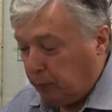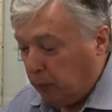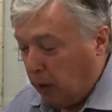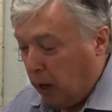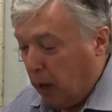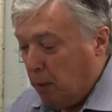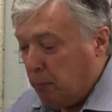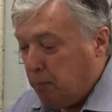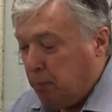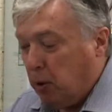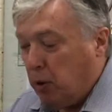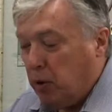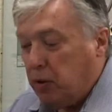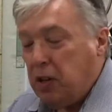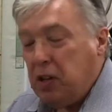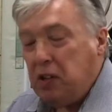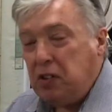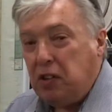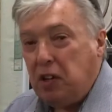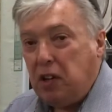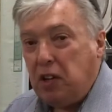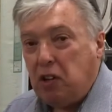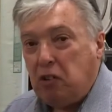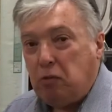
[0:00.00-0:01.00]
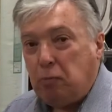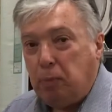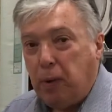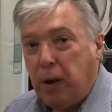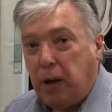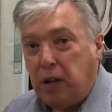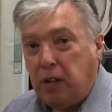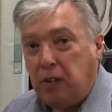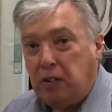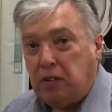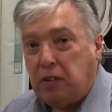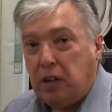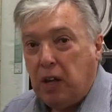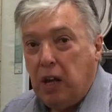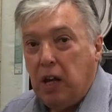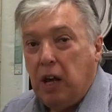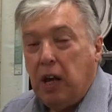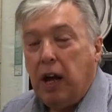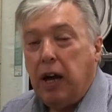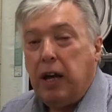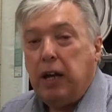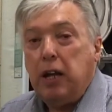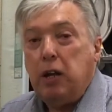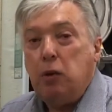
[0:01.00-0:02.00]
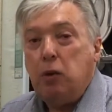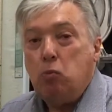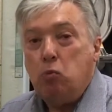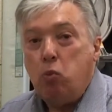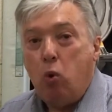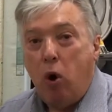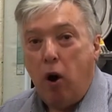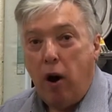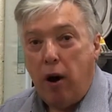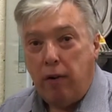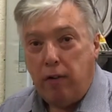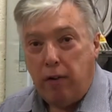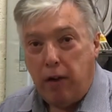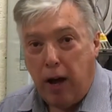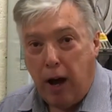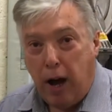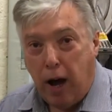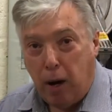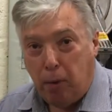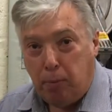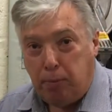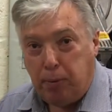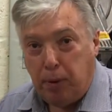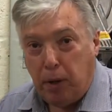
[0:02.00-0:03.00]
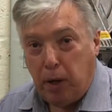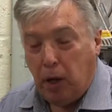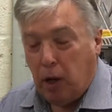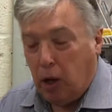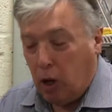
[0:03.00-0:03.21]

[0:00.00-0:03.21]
and put this in its place and then wire it up